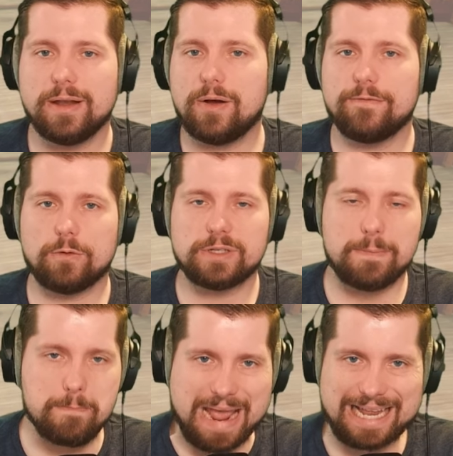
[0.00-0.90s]
Now,
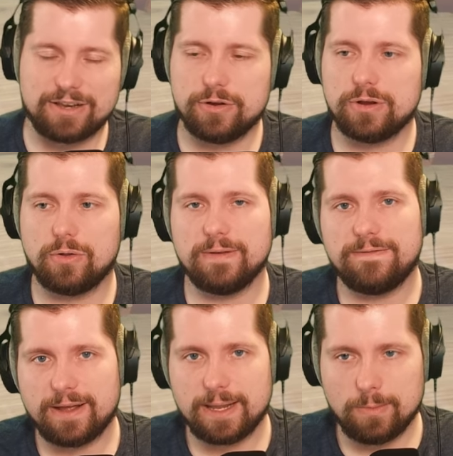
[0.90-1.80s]
unfortunately, Mant, you can only
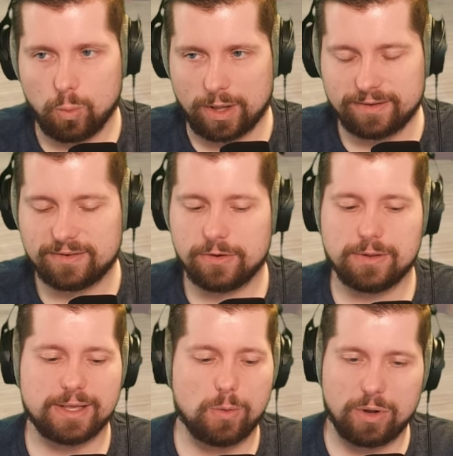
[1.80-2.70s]
fight him once. You
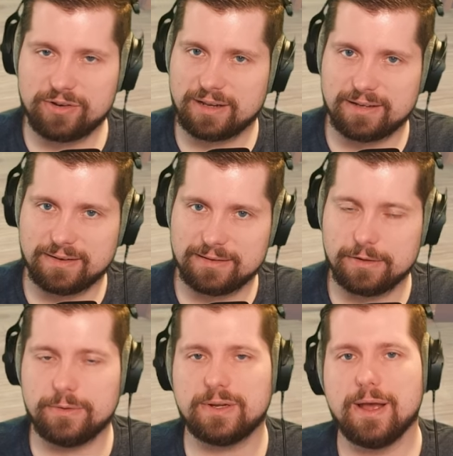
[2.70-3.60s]
only get one chance at his
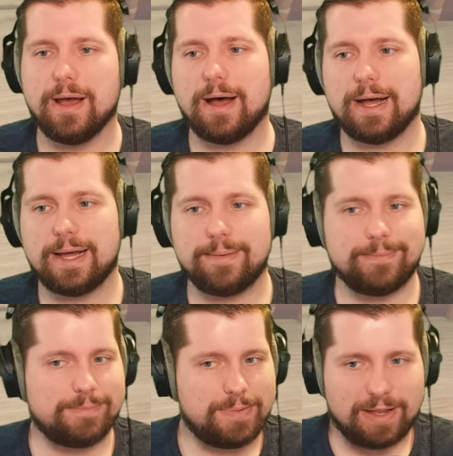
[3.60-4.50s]
loot.
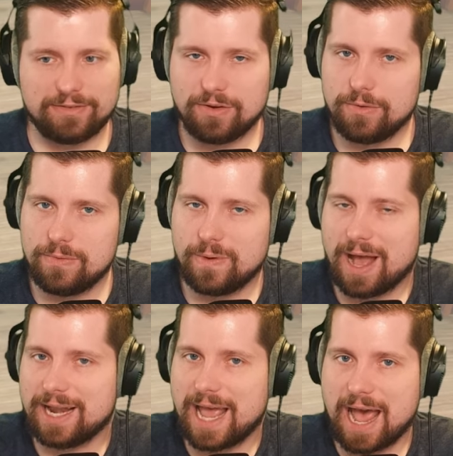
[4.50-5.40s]
And so you
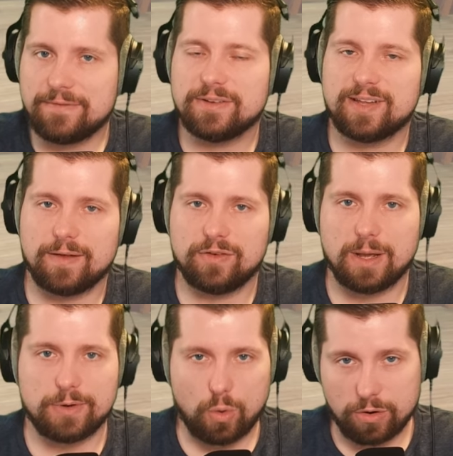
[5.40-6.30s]
kind of have to save
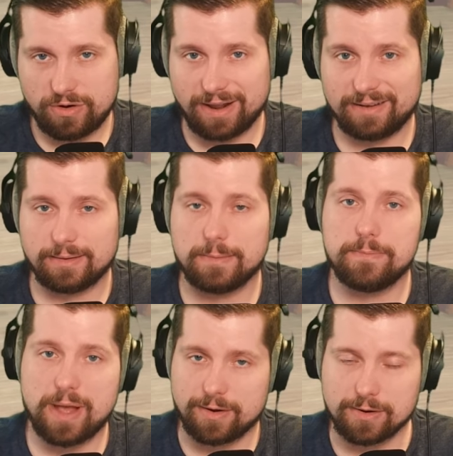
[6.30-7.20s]
scum in order to try to get something
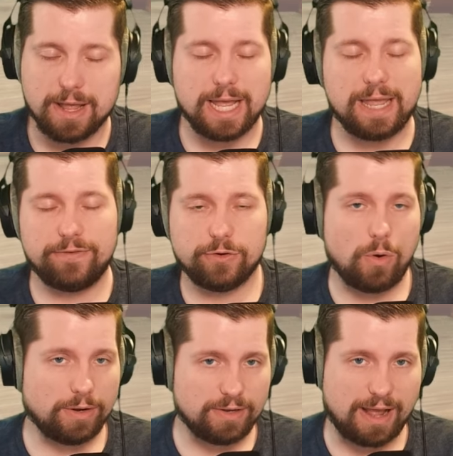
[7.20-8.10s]
better. If you're
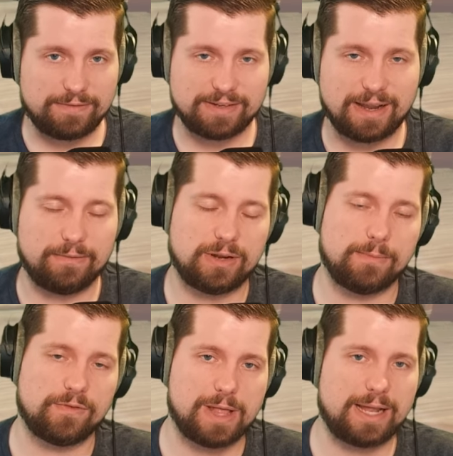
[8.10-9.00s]
going to have to save
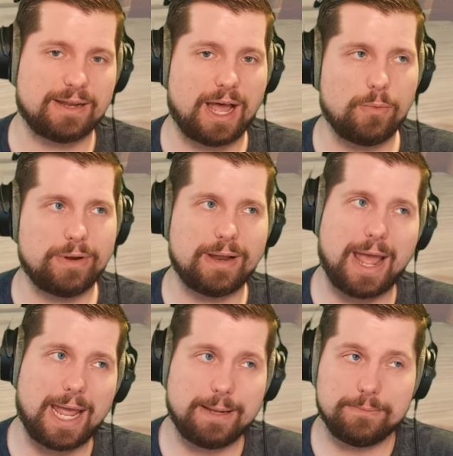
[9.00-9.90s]
scum for that, I would
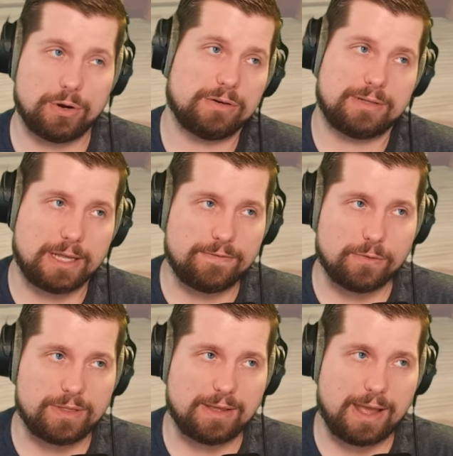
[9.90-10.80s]
aim personally
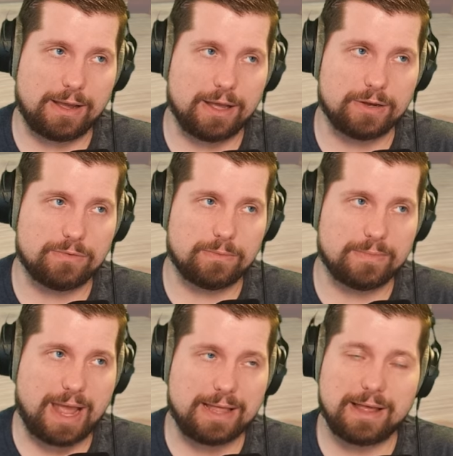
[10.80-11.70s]
for the
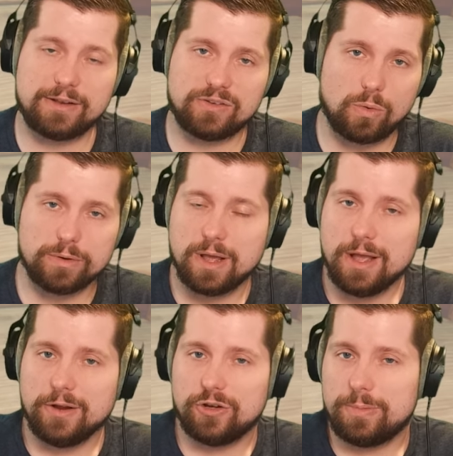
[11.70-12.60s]
Antlion Sword
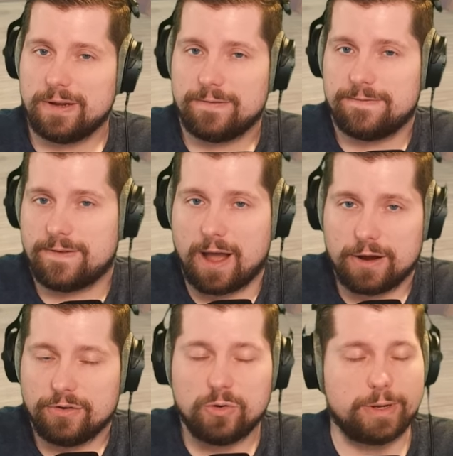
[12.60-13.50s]
to be
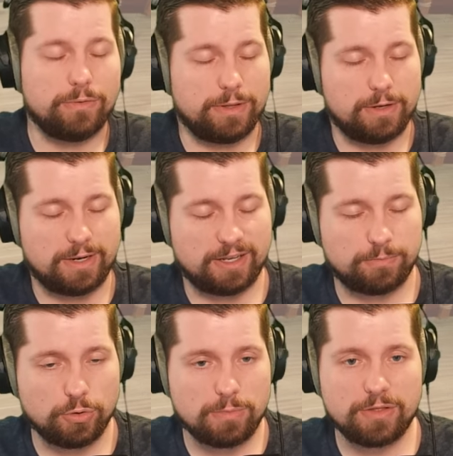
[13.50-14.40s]
fire, so be really good
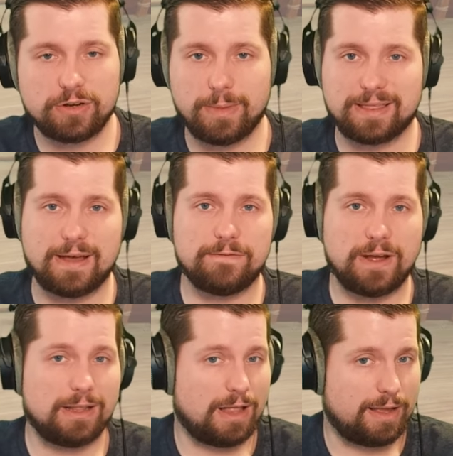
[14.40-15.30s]
against Broodmother to make that
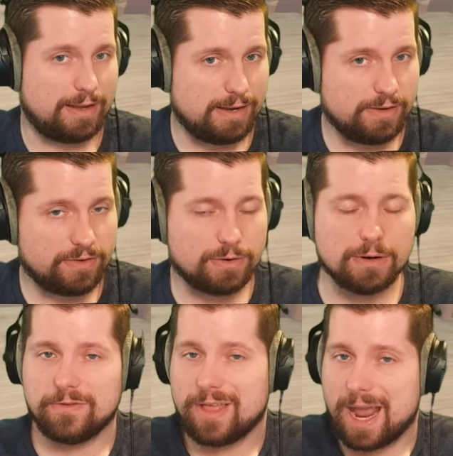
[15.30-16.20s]
fight a lot easier.
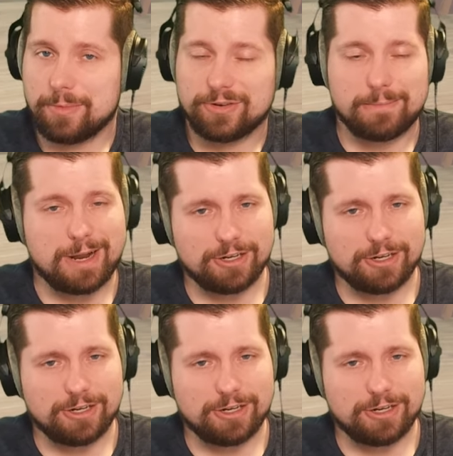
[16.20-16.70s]
For the hammers, not